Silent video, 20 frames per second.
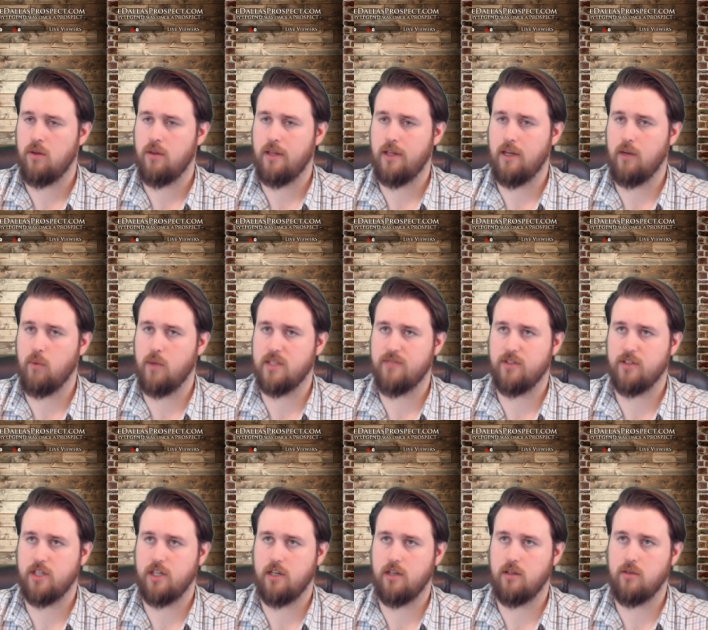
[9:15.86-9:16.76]
They need West
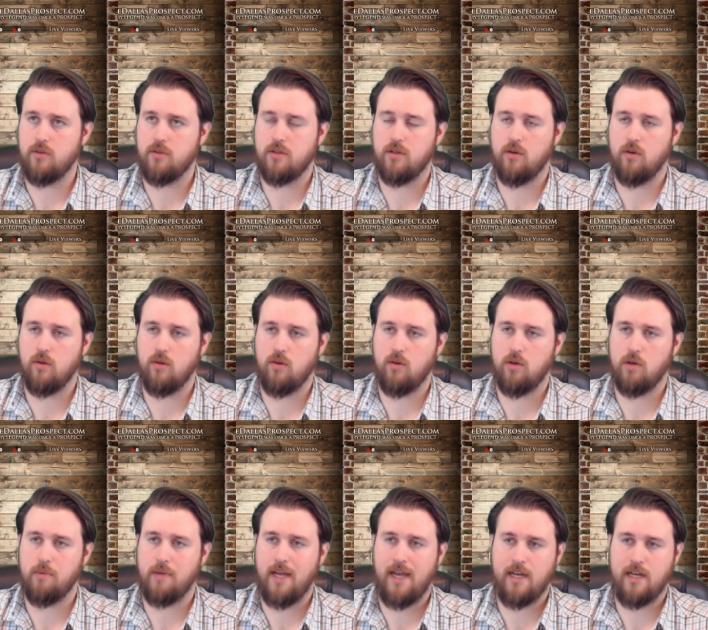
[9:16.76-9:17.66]
Virginia to lose to
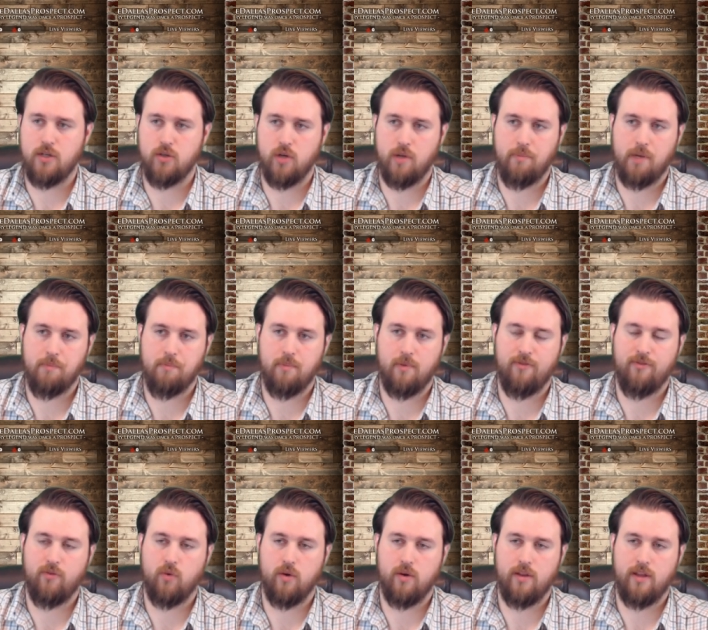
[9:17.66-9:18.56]
Oklahoma and trip up
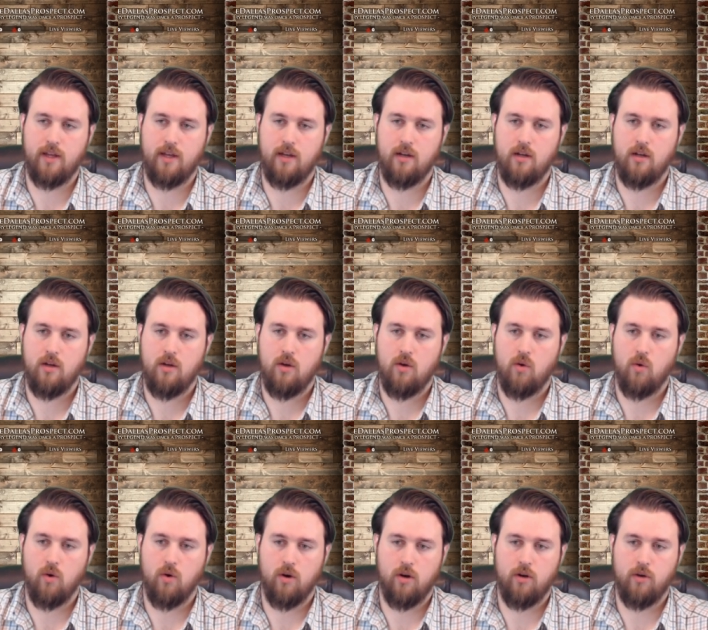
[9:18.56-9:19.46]
before then,
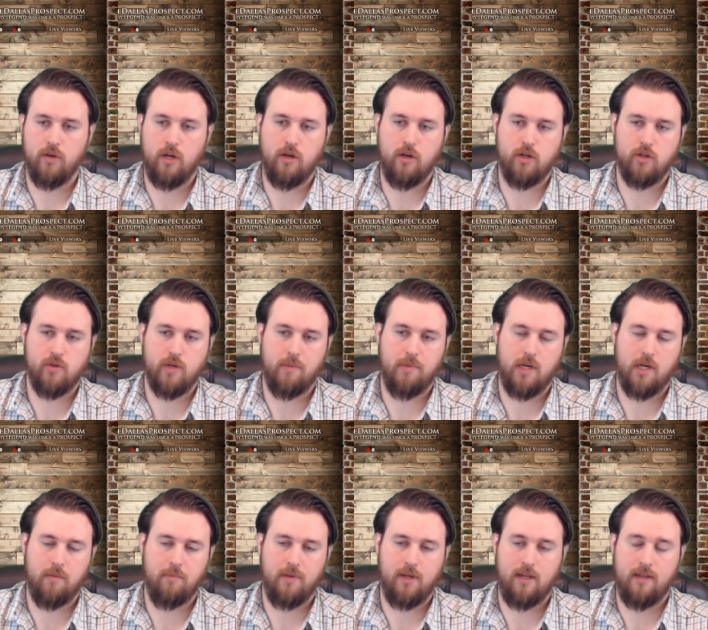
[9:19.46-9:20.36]
or OU to trip
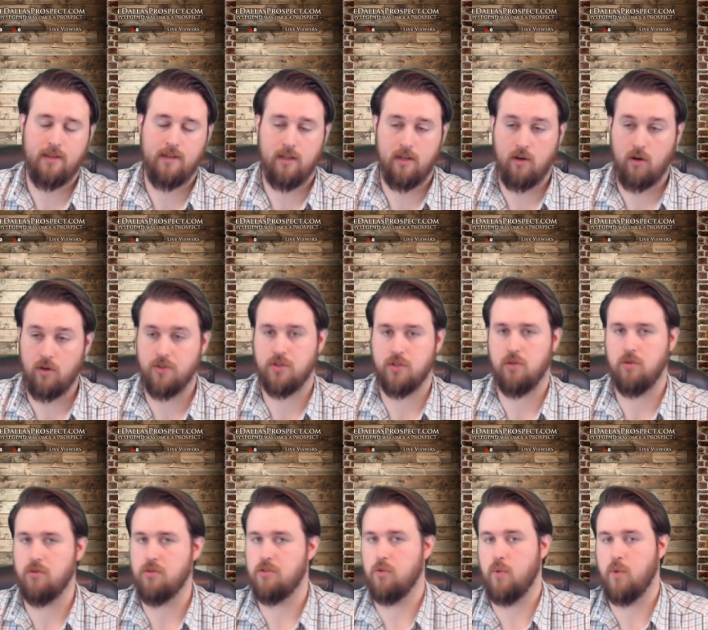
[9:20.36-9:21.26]
up and then also
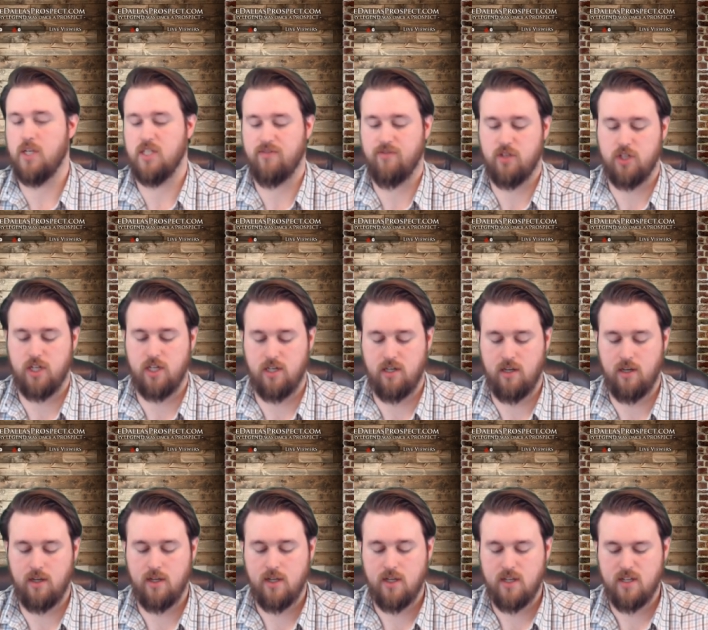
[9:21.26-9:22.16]
lose to West
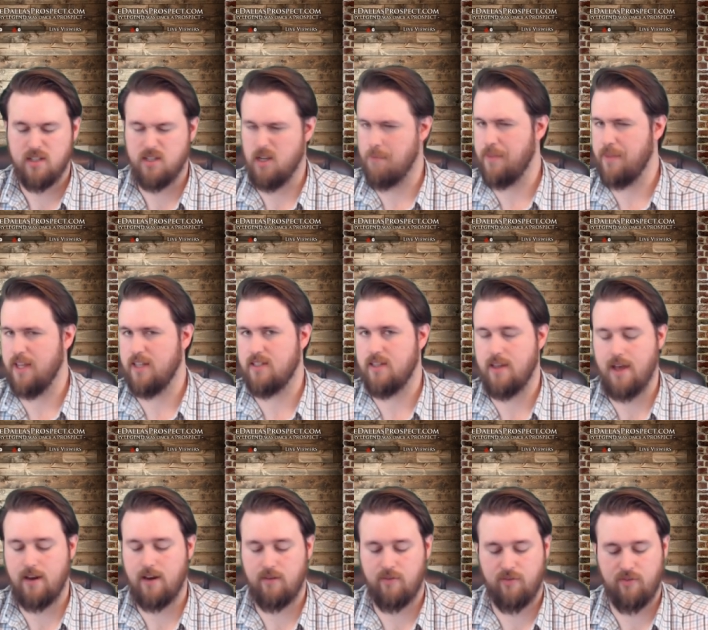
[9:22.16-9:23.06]
Virginia. Something to
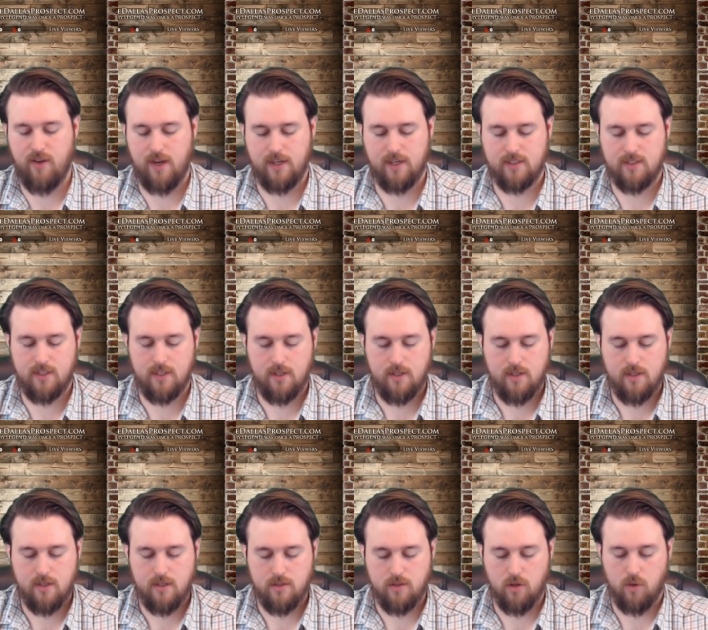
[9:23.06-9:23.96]
that effect.
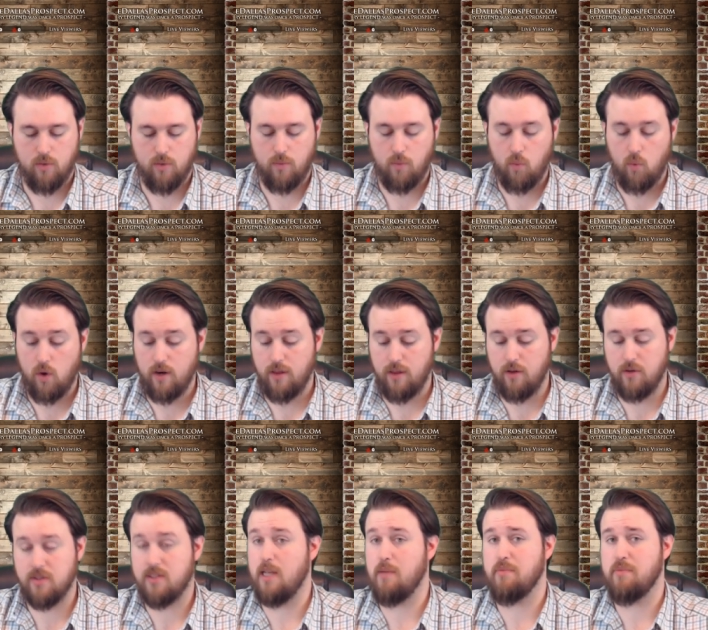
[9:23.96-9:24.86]
So one of
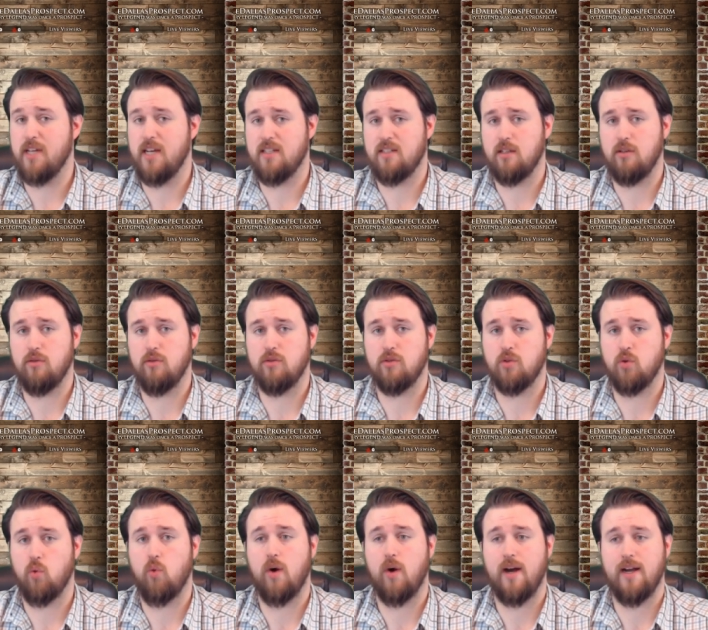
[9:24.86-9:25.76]
those teams has to lose
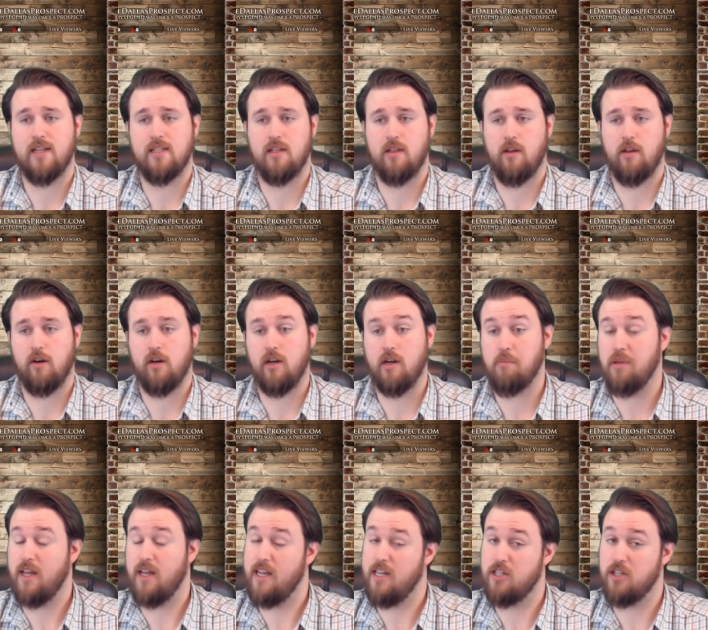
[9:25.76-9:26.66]
twice, and they're going
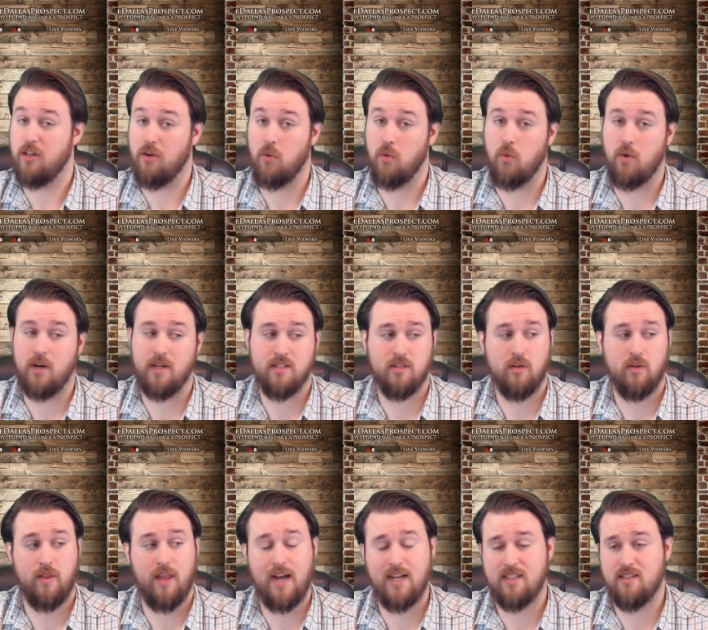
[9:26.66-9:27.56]
to play each other once.
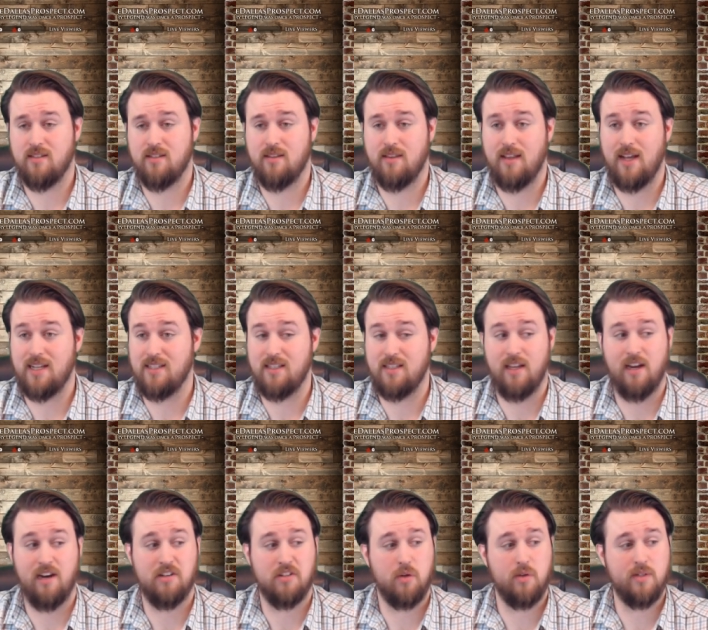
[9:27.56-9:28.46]
So that's that's
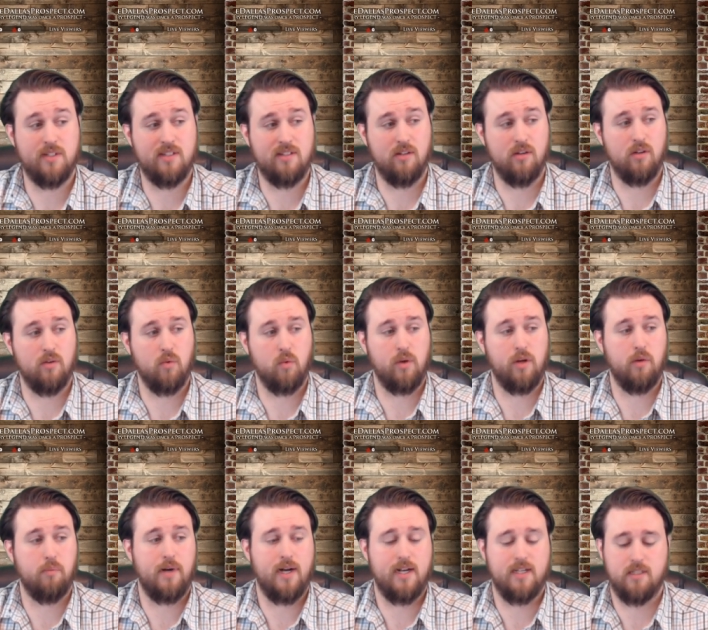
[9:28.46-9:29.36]
there. So it's still a
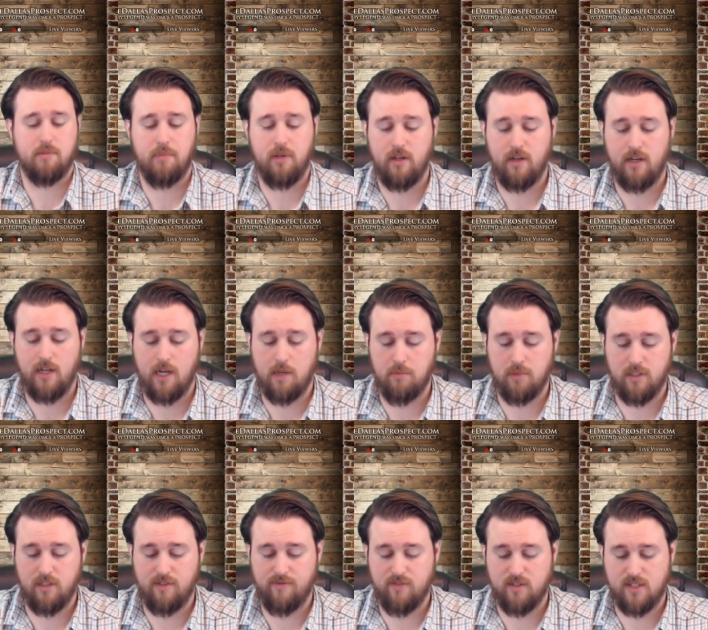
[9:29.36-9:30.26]
real possibility, I
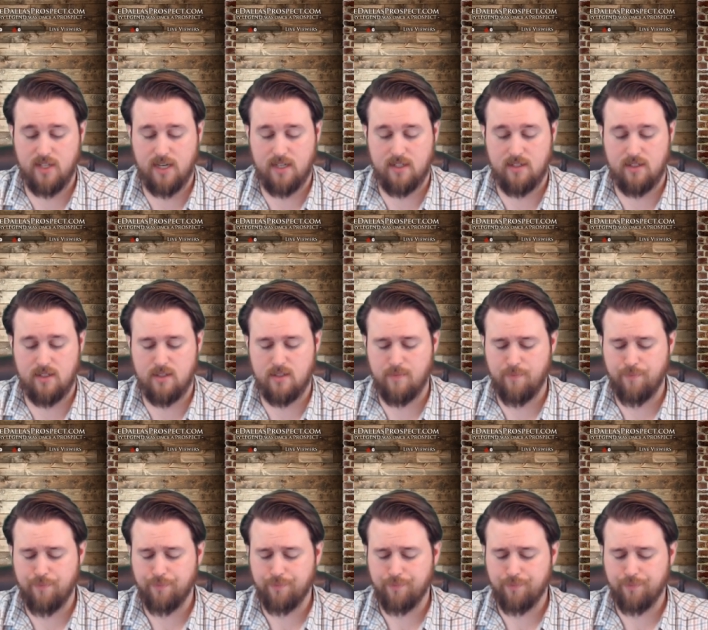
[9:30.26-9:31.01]
believe, for Texas.